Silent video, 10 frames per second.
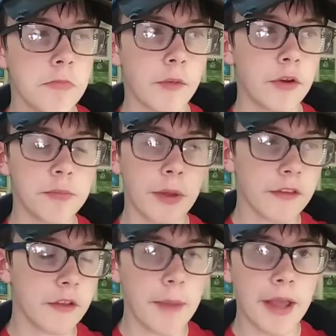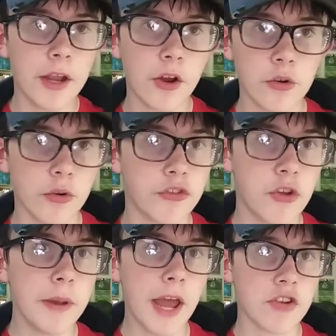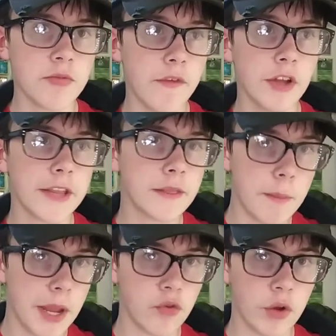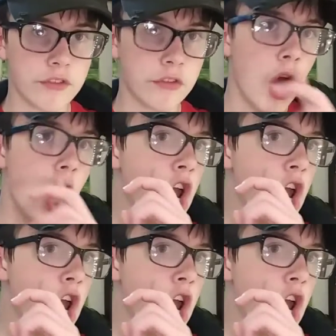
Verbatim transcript: like when he's playing the main character in a stupid action movie like The Matrix,